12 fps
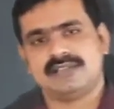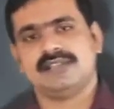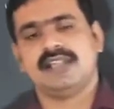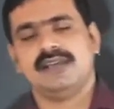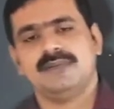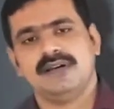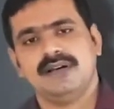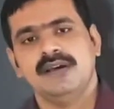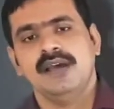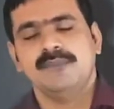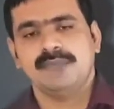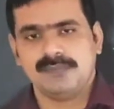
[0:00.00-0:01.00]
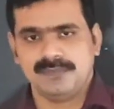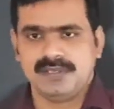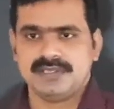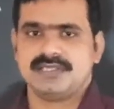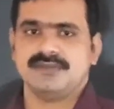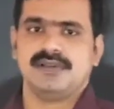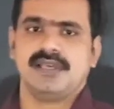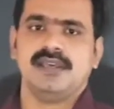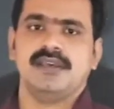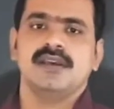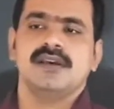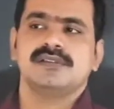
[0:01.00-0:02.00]
and members.
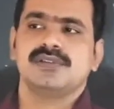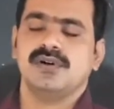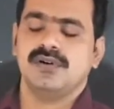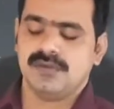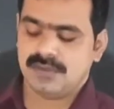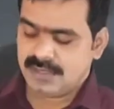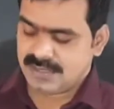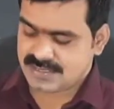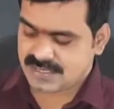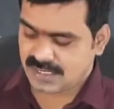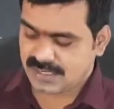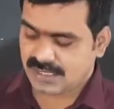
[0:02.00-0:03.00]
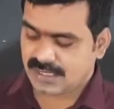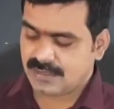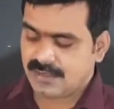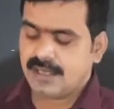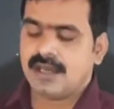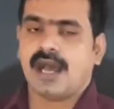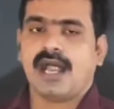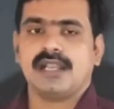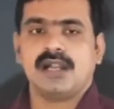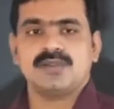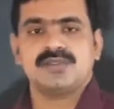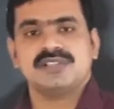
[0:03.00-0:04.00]
Okay, so these are the, and
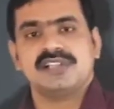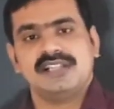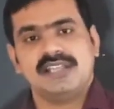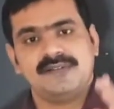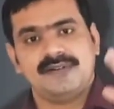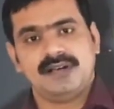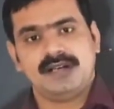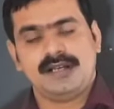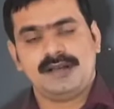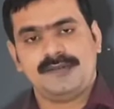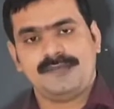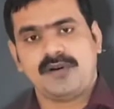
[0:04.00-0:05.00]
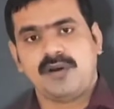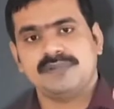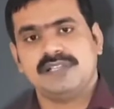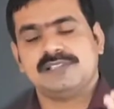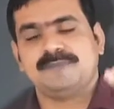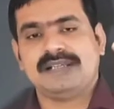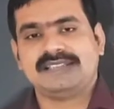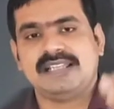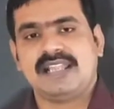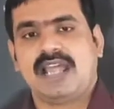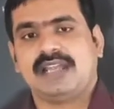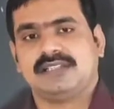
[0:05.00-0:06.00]
also they formed the
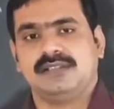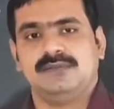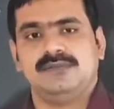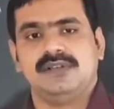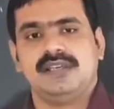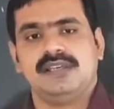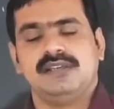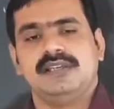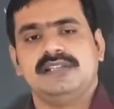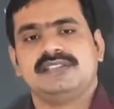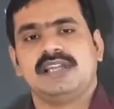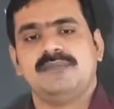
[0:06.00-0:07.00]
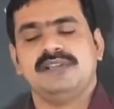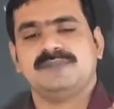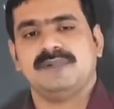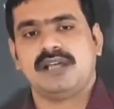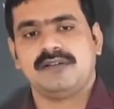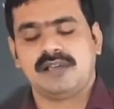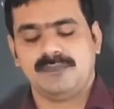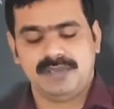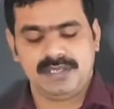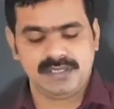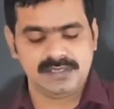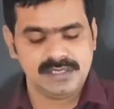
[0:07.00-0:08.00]
special act. Okay, establishment of
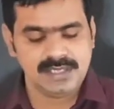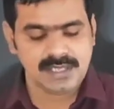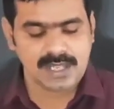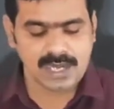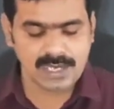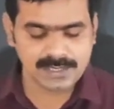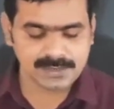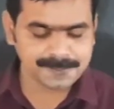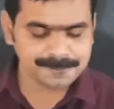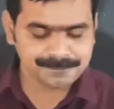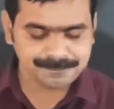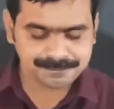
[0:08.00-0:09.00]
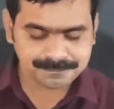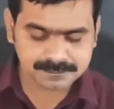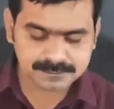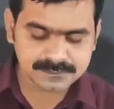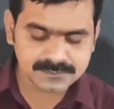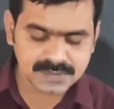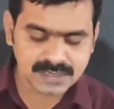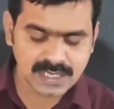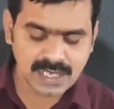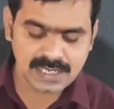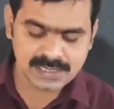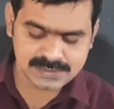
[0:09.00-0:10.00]
company, and
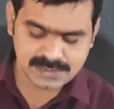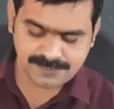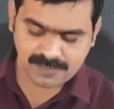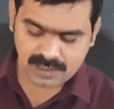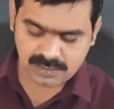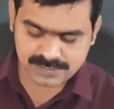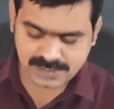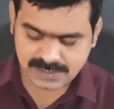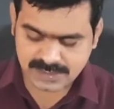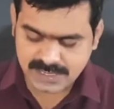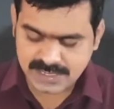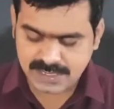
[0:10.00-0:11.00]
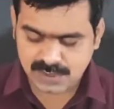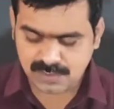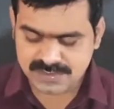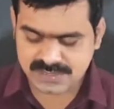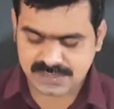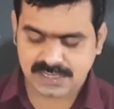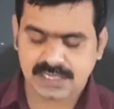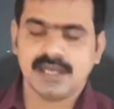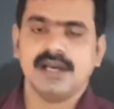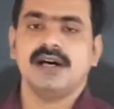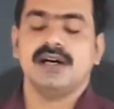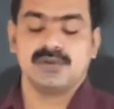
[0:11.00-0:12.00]
they follow the rules and
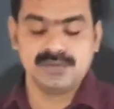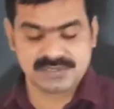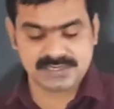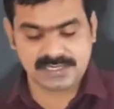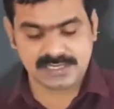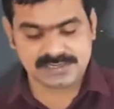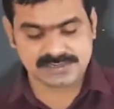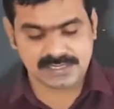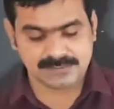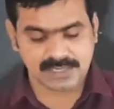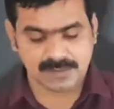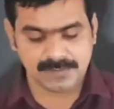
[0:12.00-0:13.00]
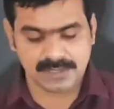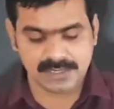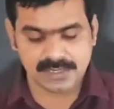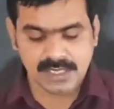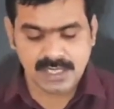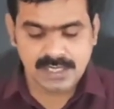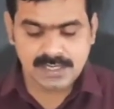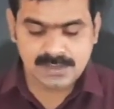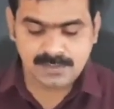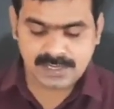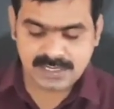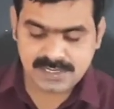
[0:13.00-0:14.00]
regulations of the company.
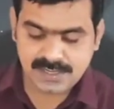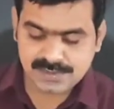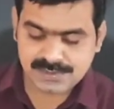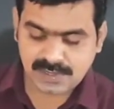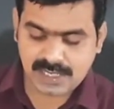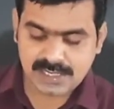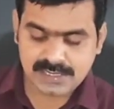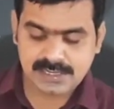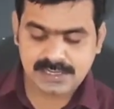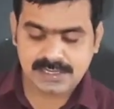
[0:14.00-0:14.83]
Okay, so and